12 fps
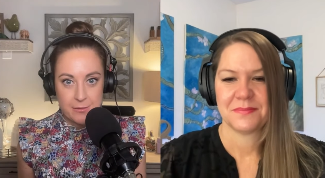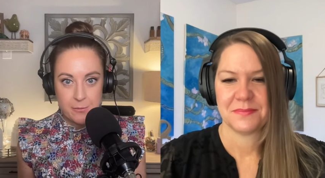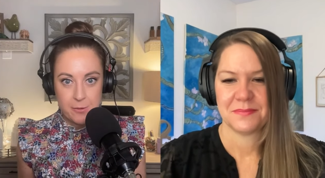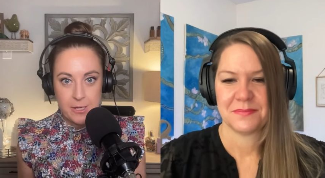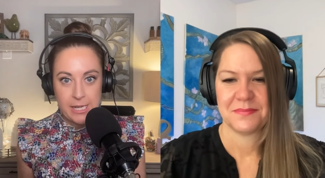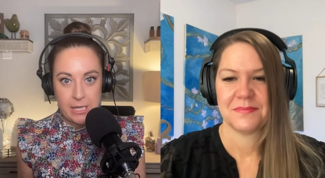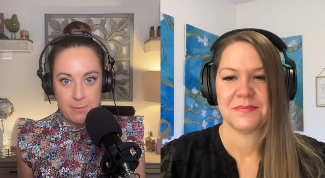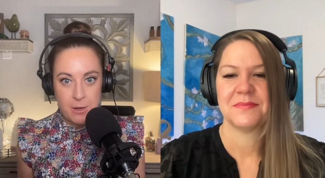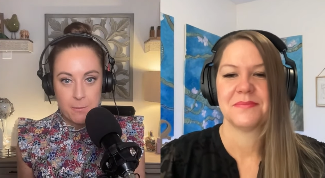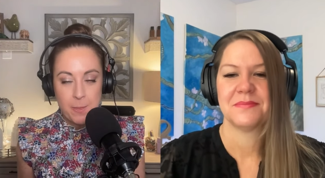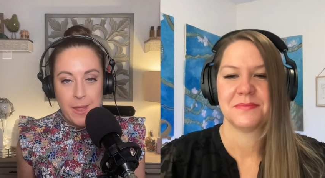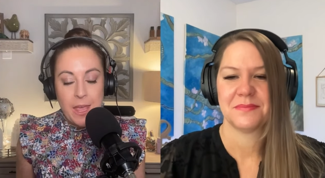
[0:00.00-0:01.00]
Speaker 1: for an email,
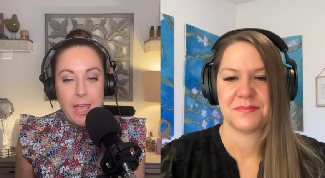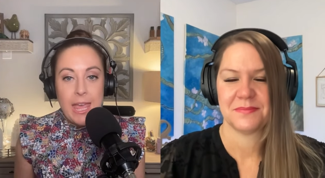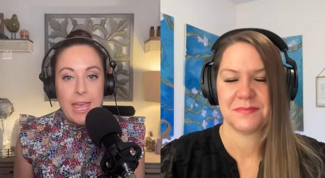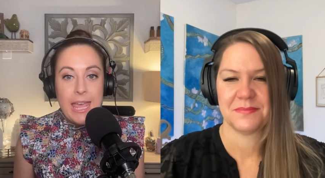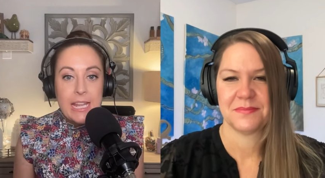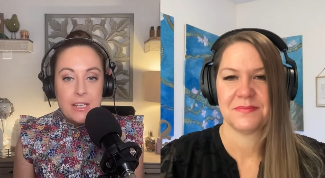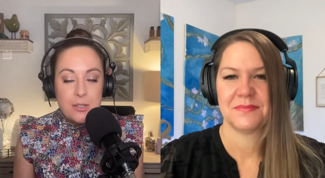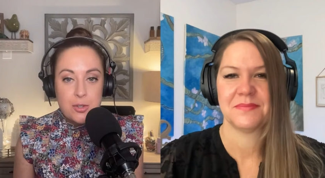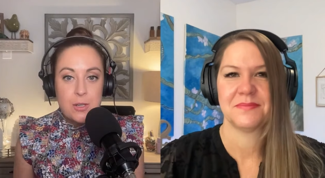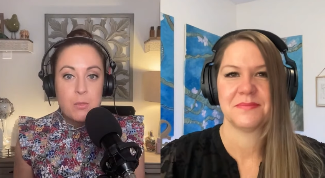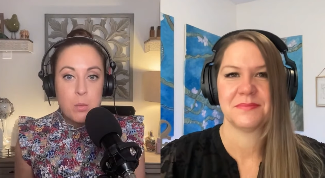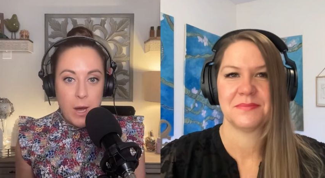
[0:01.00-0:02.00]
industry
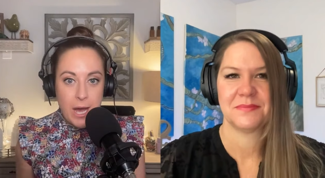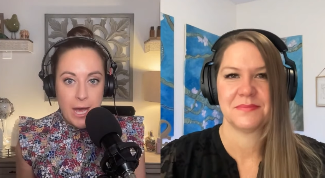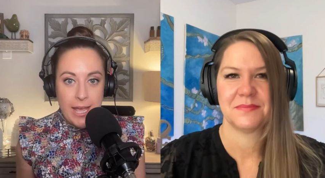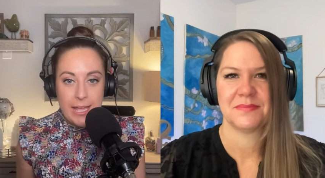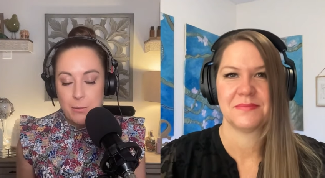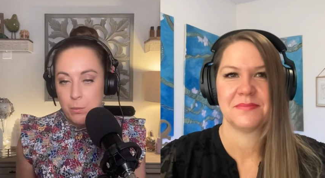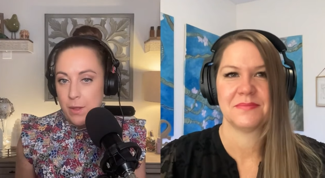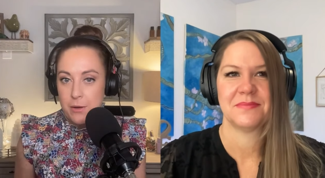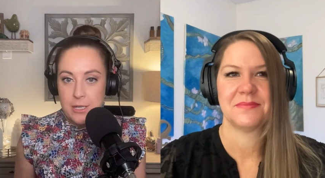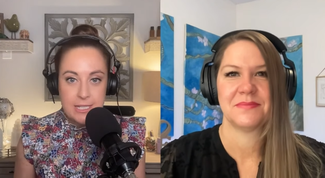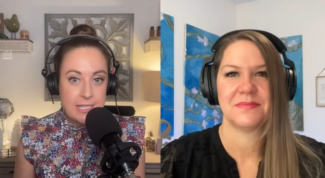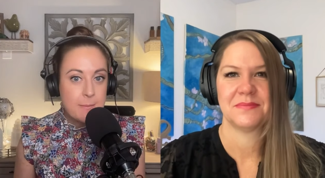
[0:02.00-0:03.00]
wide, whether it
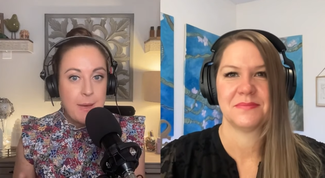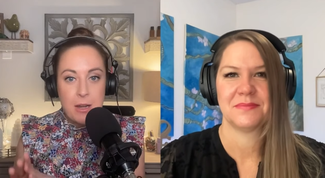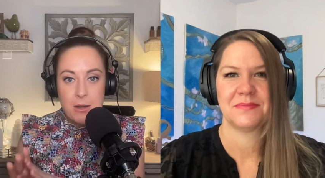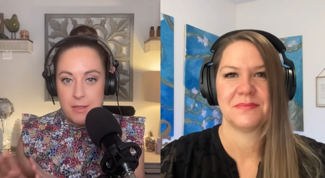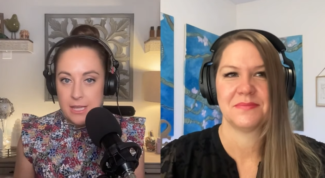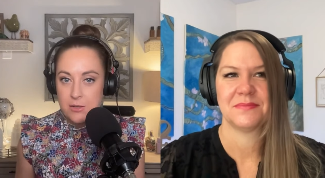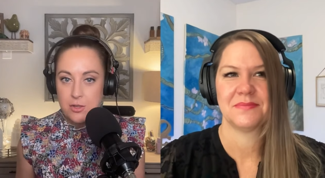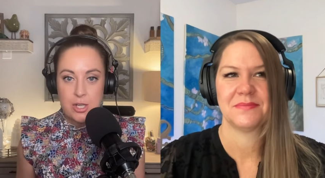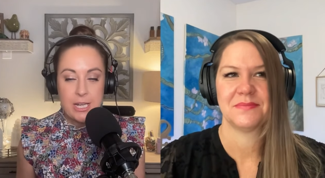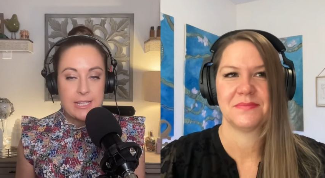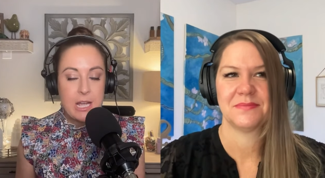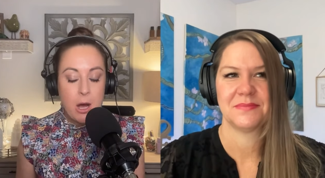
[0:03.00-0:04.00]
doesn't matter the industry,
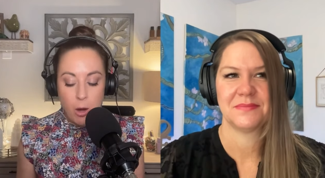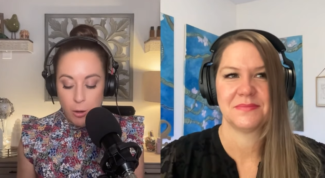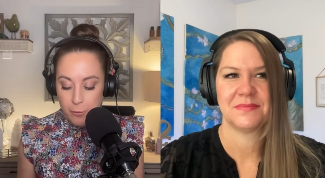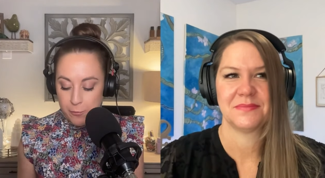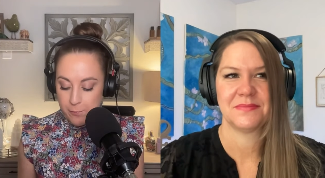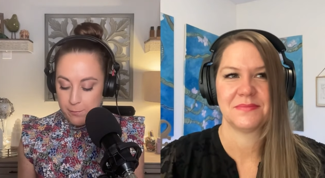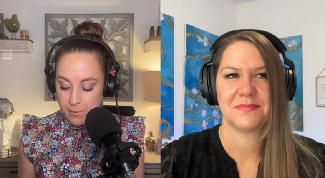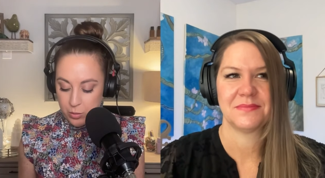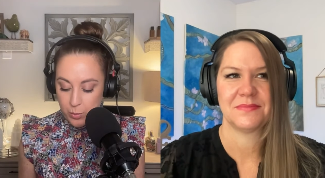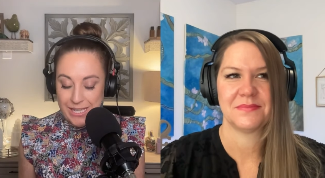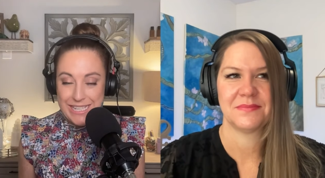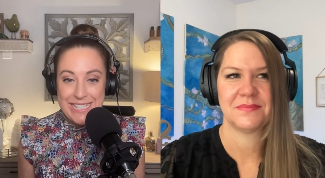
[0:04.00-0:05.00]
it's all
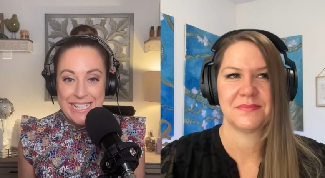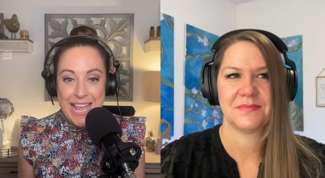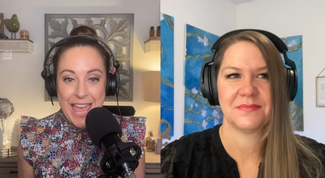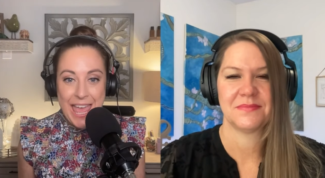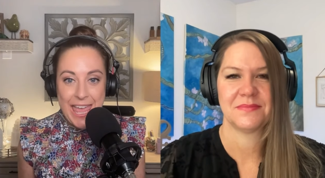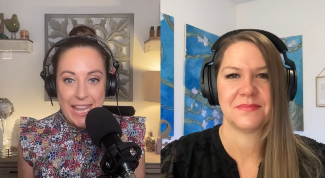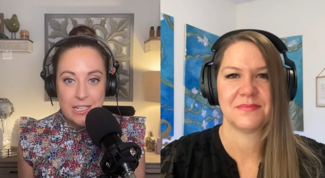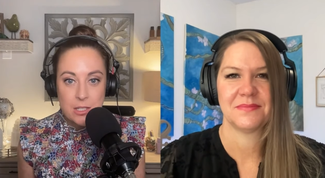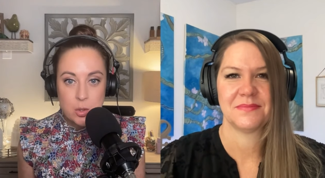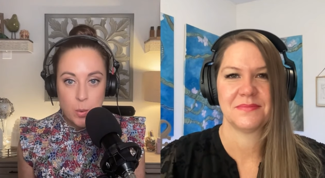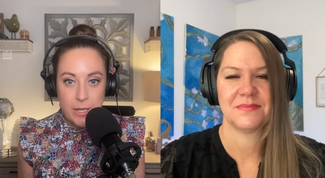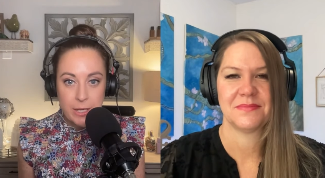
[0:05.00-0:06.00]
between 10 to
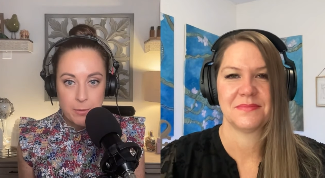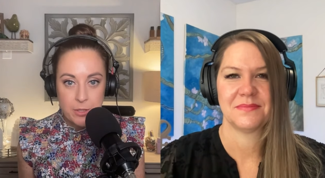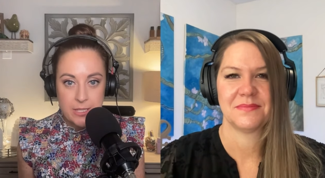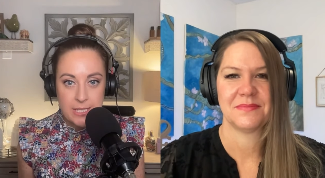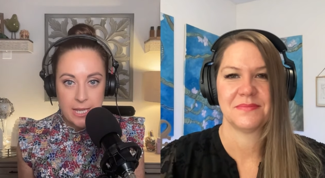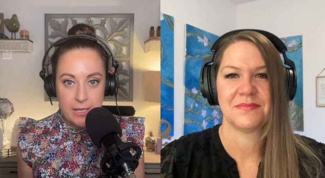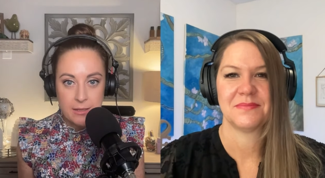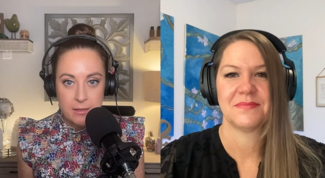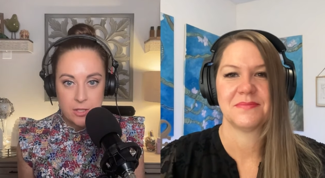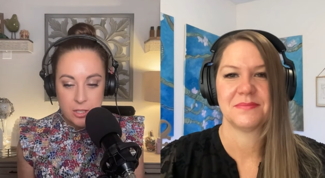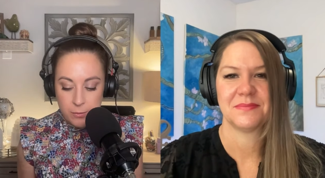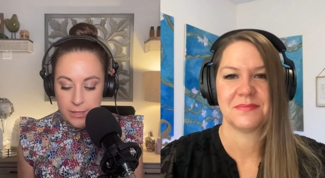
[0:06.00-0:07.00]
20%. Do
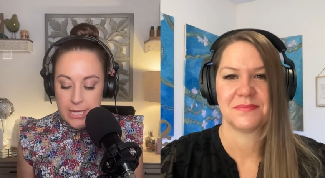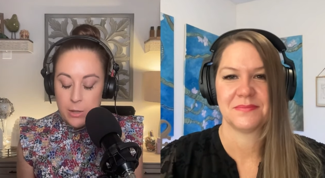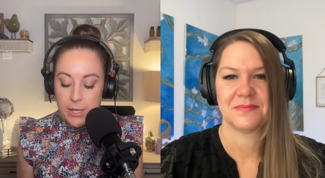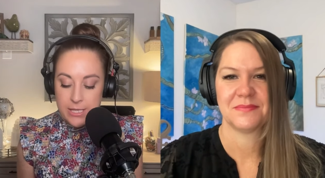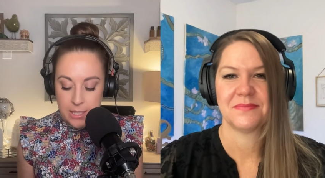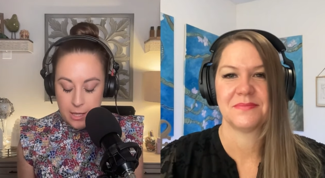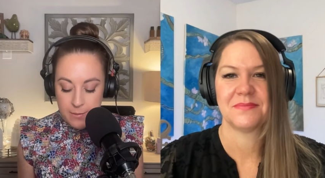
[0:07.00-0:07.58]
you realize? Okay, so that